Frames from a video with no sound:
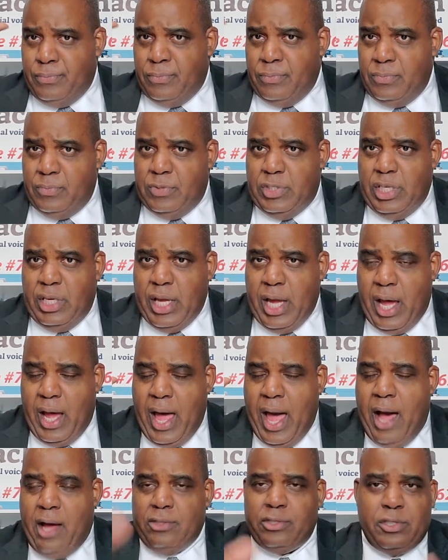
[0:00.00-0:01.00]
the
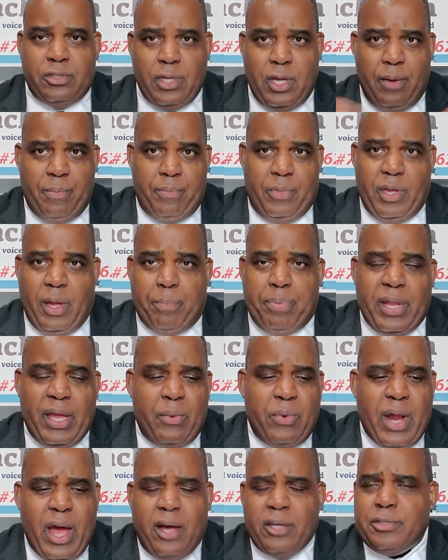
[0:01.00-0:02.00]
house? I'm playing
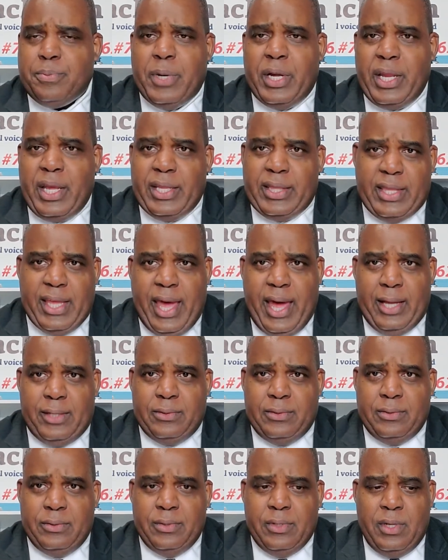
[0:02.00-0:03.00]
with house money at
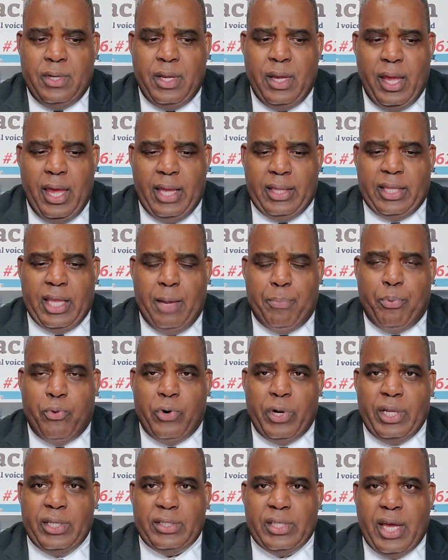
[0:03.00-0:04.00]
that
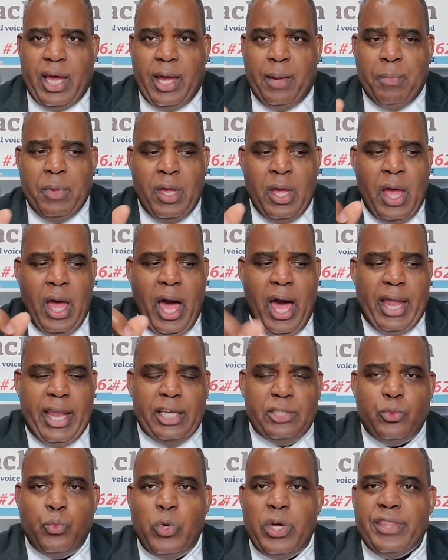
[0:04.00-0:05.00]
point in time.
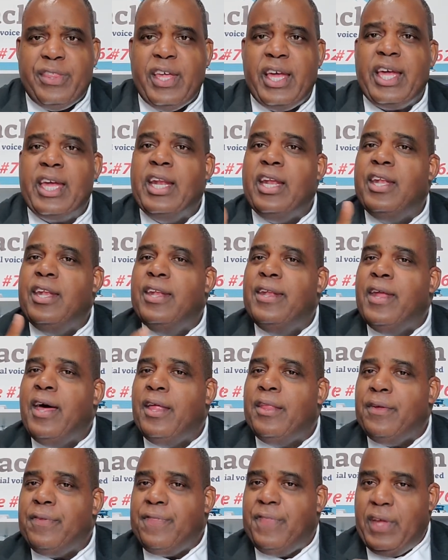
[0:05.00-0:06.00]
That's one thing. And
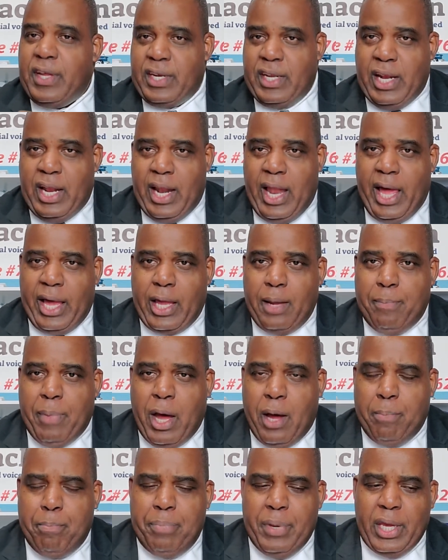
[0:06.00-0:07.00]
another thing that I like
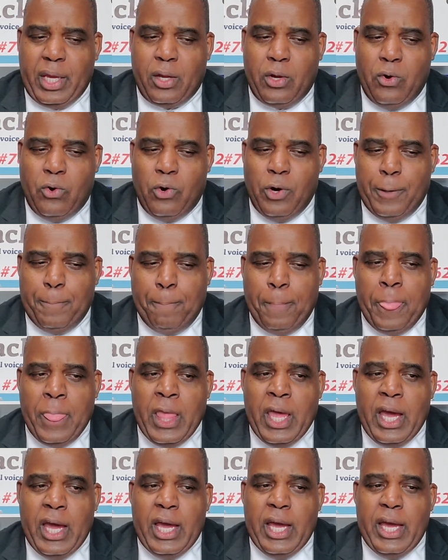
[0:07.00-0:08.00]
about Bitcoin
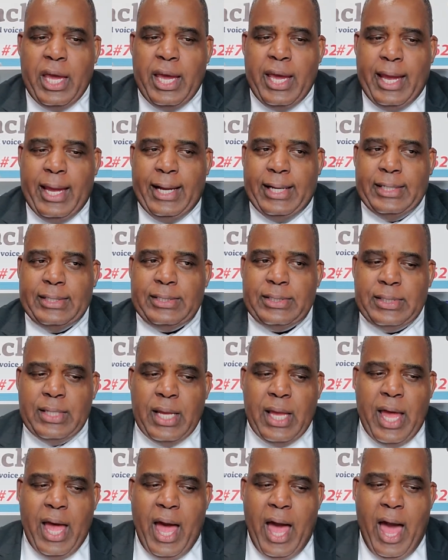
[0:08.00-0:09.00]
is
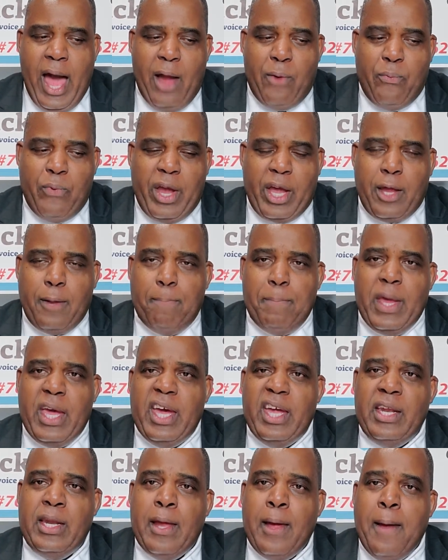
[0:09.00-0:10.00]
I
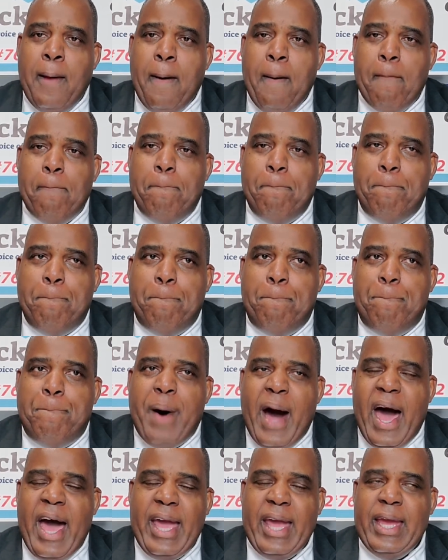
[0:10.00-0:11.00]
recommend
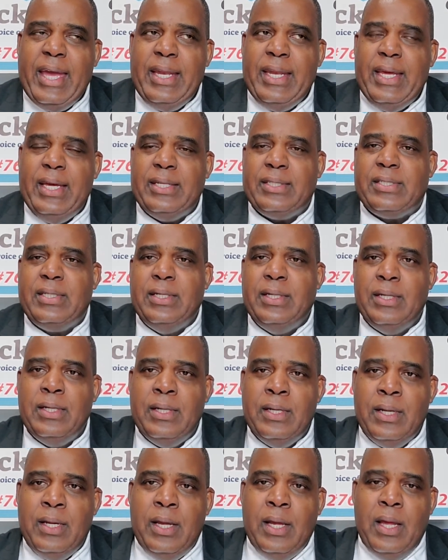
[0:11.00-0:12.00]
buying it
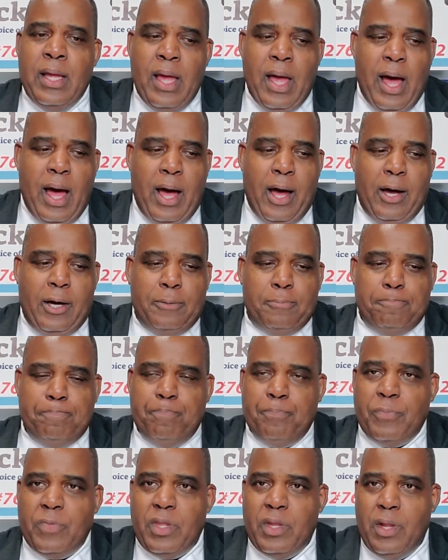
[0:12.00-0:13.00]
on